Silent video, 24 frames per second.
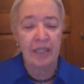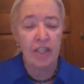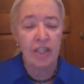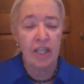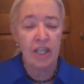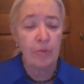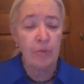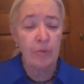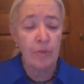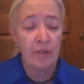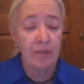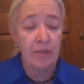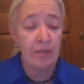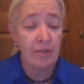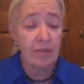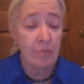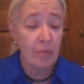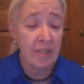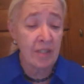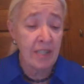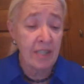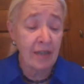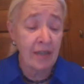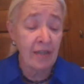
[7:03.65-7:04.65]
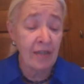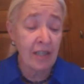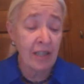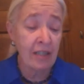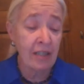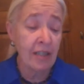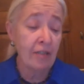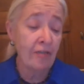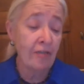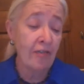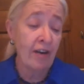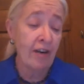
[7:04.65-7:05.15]
She was
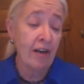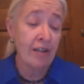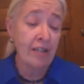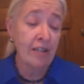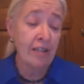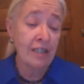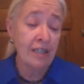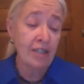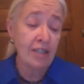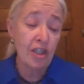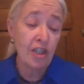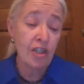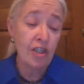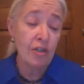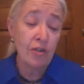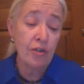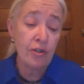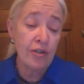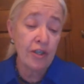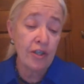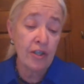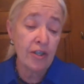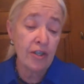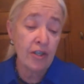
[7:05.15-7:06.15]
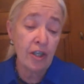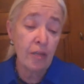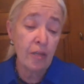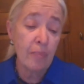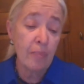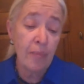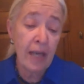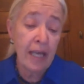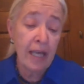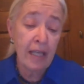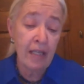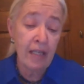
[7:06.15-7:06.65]
evidently far less sure than her
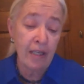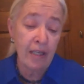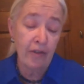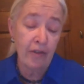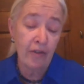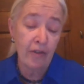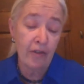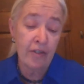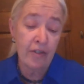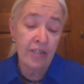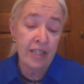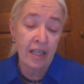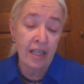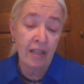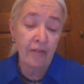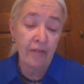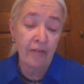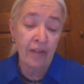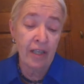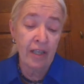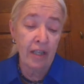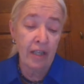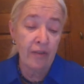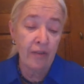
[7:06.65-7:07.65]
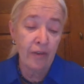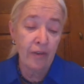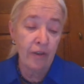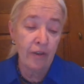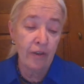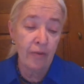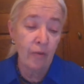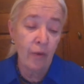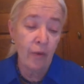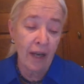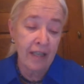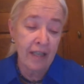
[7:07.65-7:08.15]
companion of herself and of
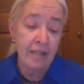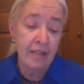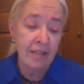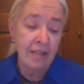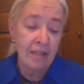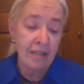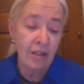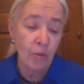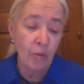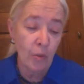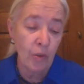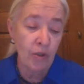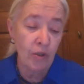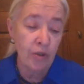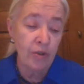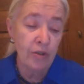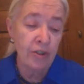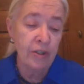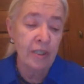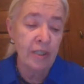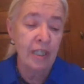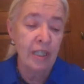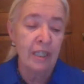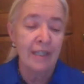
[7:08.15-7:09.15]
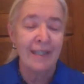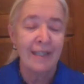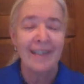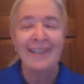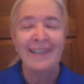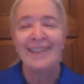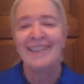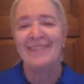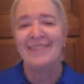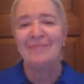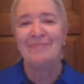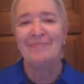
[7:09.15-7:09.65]
her rights in the world.
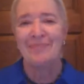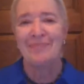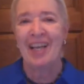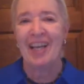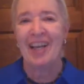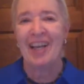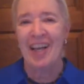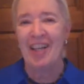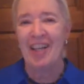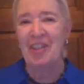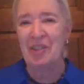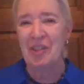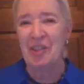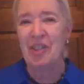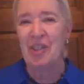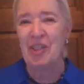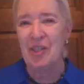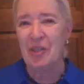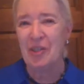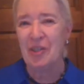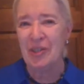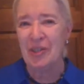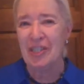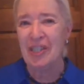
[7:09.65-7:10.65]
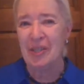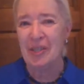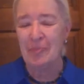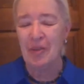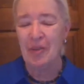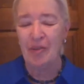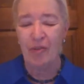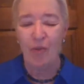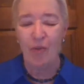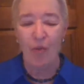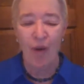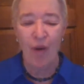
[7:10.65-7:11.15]
"I'll cure him
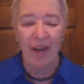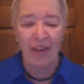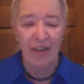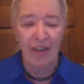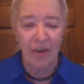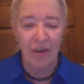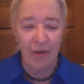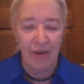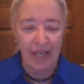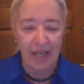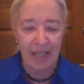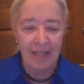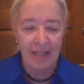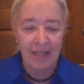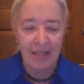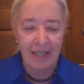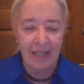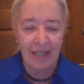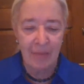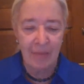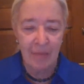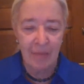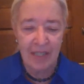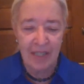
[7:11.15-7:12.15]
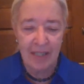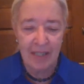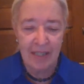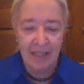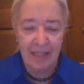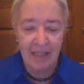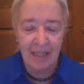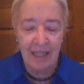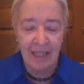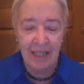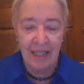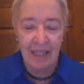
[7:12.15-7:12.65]
of wondering," said Mrs.
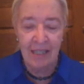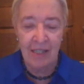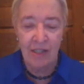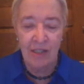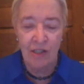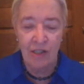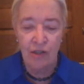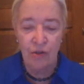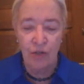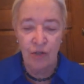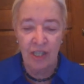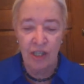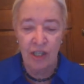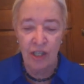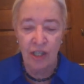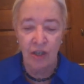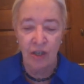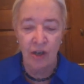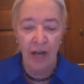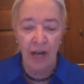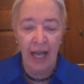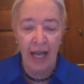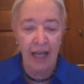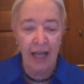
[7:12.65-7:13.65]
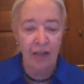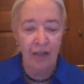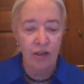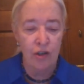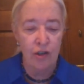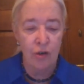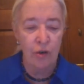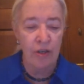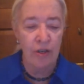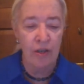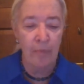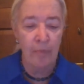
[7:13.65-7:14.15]
Slade, stretching her hand
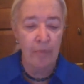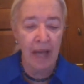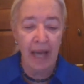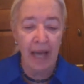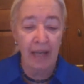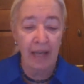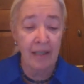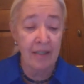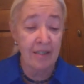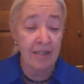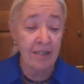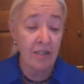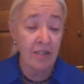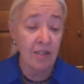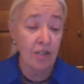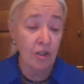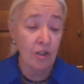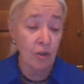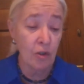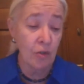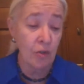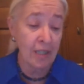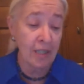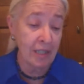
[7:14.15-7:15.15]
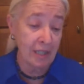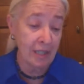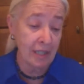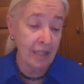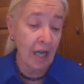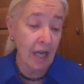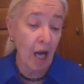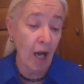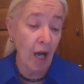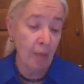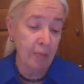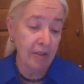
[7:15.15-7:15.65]
toward a bag as discreetly
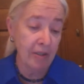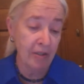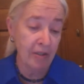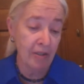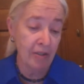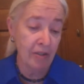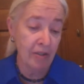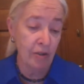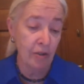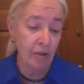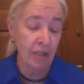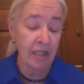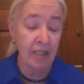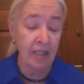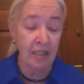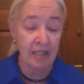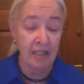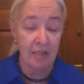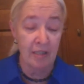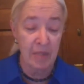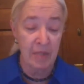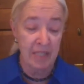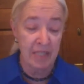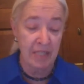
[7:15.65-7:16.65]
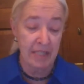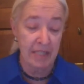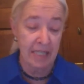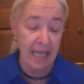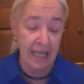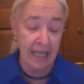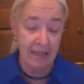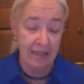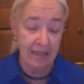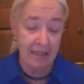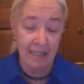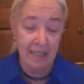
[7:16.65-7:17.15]
opulent-looking as Mrs.
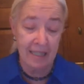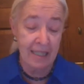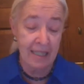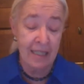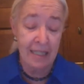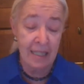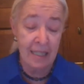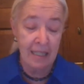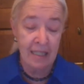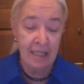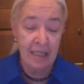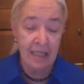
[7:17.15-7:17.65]
Annesley's.